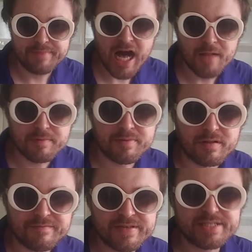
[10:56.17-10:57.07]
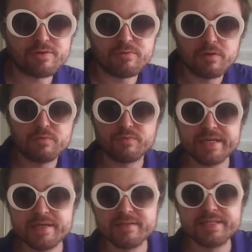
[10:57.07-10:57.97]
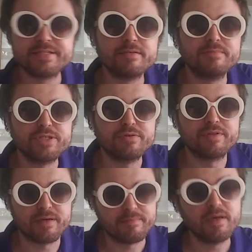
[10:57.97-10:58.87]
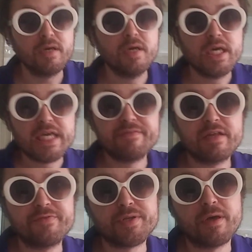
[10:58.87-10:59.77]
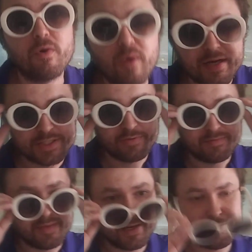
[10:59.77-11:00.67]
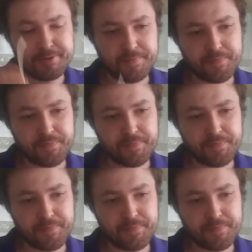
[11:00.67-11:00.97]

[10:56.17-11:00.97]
palpable, visceral realism to them, even if you don't want to admit it.